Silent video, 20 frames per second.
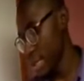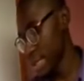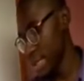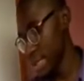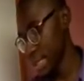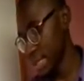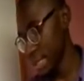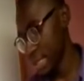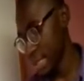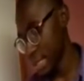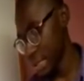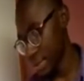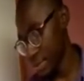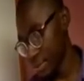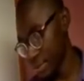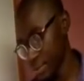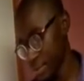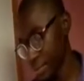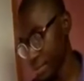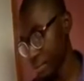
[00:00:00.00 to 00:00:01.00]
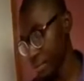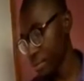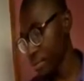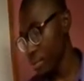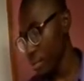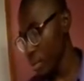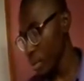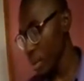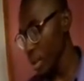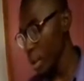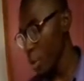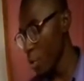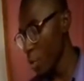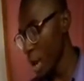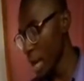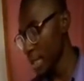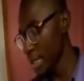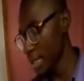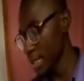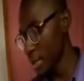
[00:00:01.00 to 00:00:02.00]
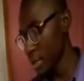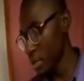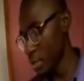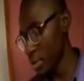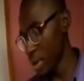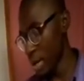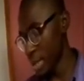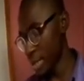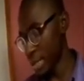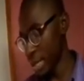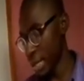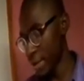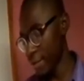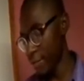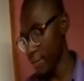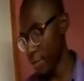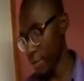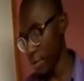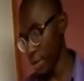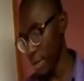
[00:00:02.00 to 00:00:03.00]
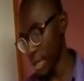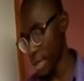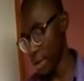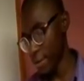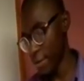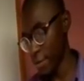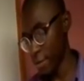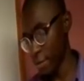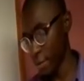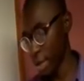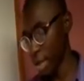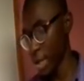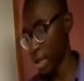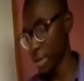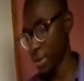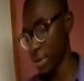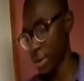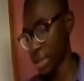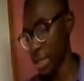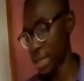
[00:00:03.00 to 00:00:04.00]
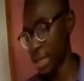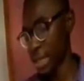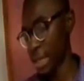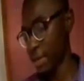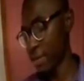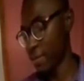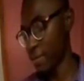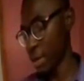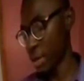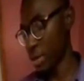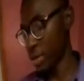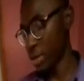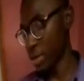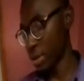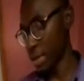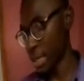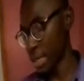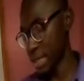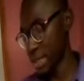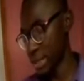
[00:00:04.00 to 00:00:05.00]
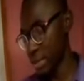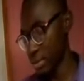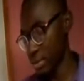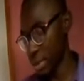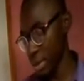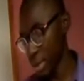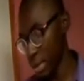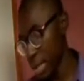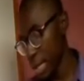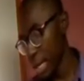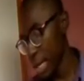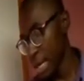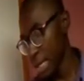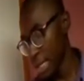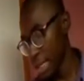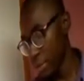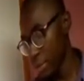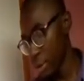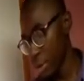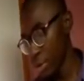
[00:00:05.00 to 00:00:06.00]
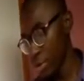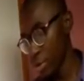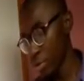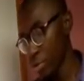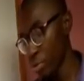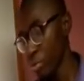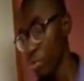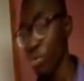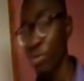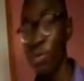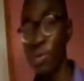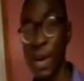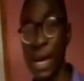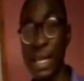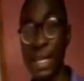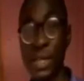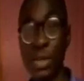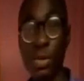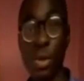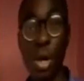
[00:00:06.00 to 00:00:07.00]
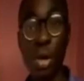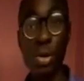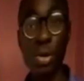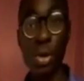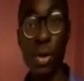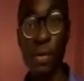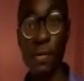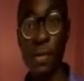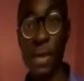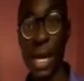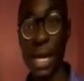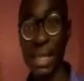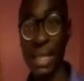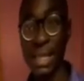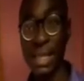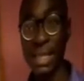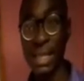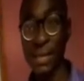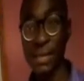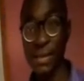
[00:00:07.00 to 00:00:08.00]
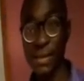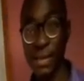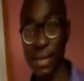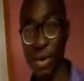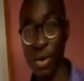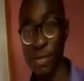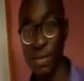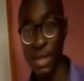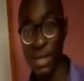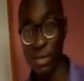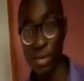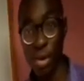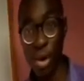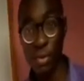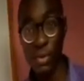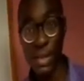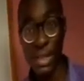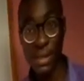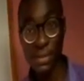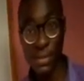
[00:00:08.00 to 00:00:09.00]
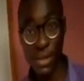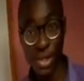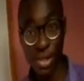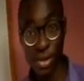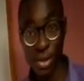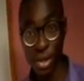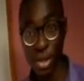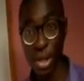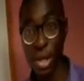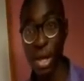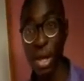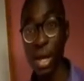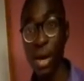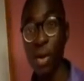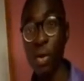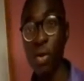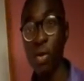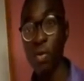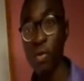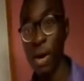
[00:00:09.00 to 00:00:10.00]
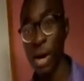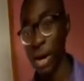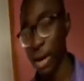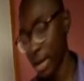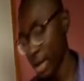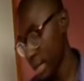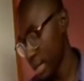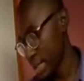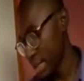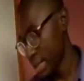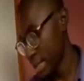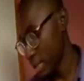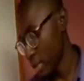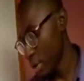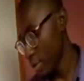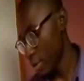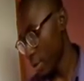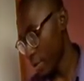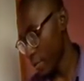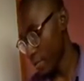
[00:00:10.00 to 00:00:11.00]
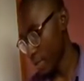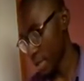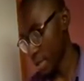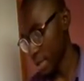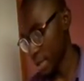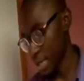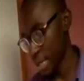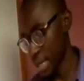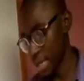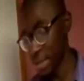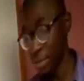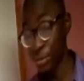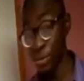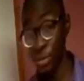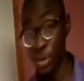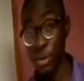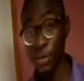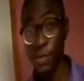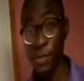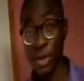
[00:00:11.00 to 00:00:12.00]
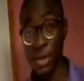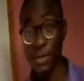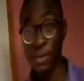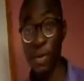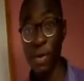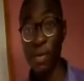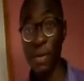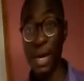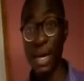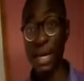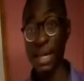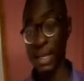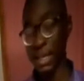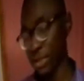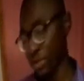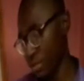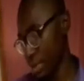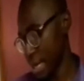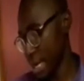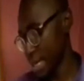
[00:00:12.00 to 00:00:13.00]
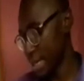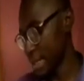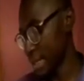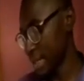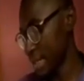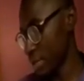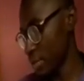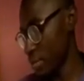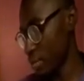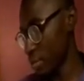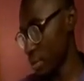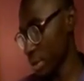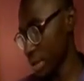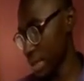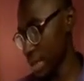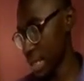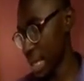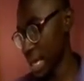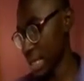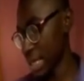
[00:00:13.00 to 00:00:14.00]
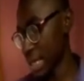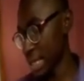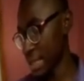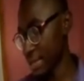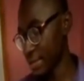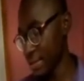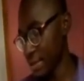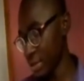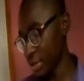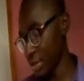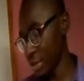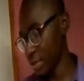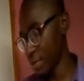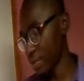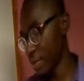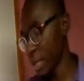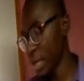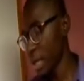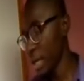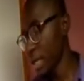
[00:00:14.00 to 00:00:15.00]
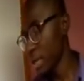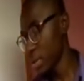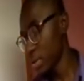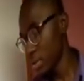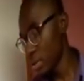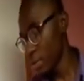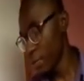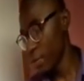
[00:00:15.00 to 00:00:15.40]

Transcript: is 16. 1019494. So those are the values under the square. And then when you find the square root of the square of the deviation over the number of data, that's root 44 over 8, you get this standard deviation. So don't